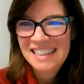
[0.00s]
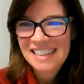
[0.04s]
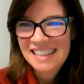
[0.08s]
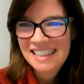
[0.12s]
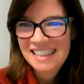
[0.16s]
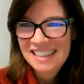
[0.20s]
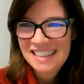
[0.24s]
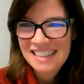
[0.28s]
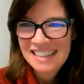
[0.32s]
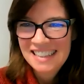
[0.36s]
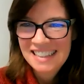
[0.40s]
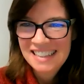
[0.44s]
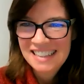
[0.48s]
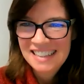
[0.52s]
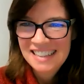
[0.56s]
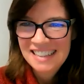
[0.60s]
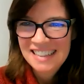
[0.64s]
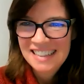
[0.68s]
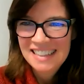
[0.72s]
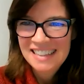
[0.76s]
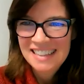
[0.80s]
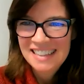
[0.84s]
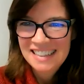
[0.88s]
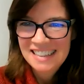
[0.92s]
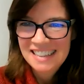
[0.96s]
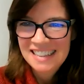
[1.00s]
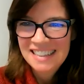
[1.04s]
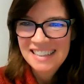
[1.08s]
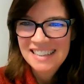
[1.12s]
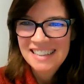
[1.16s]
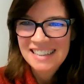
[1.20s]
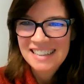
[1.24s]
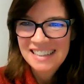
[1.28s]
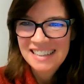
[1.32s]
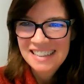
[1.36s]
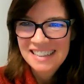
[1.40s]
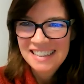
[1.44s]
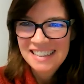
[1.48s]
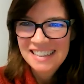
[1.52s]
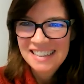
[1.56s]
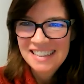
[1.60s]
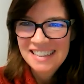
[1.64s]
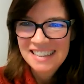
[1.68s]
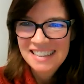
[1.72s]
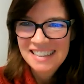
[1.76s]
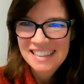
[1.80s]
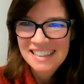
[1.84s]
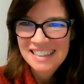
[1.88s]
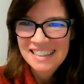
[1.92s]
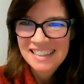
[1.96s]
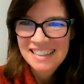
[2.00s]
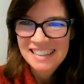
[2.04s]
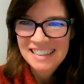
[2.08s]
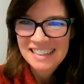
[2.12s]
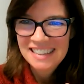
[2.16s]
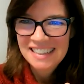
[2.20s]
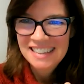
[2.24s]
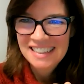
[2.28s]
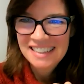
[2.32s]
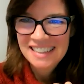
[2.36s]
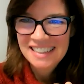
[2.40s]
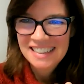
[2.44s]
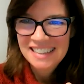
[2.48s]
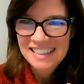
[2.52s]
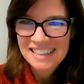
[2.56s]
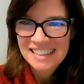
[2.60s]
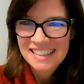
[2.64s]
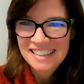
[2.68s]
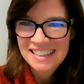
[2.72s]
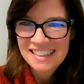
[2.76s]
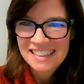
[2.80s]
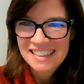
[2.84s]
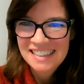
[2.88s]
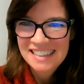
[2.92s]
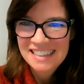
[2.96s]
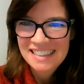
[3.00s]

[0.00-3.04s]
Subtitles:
[no speech]